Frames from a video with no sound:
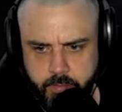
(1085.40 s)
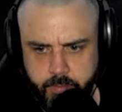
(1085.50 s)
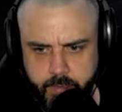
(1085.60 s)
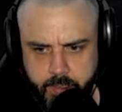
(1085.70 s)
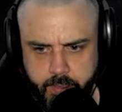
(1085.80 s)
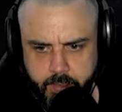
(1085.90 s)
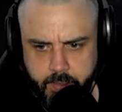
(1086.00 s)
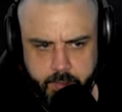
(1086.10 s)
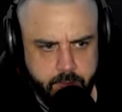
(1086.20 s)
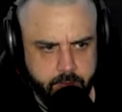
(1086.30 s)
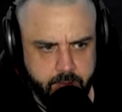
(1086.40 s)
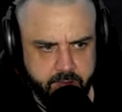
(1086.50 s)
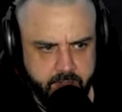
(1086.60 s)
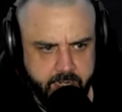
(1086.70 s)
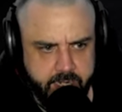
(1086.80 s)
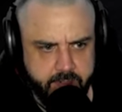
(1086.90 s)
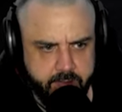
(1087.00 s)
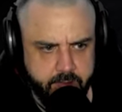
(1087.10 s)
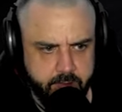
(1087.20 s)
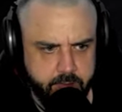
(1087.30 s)
Okay, let's
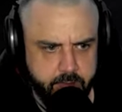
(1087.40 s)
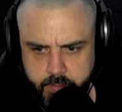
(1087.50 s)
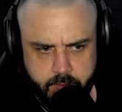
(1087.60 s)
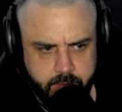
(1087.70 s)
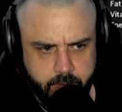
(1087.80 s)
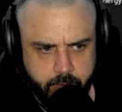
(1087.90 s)
eat. There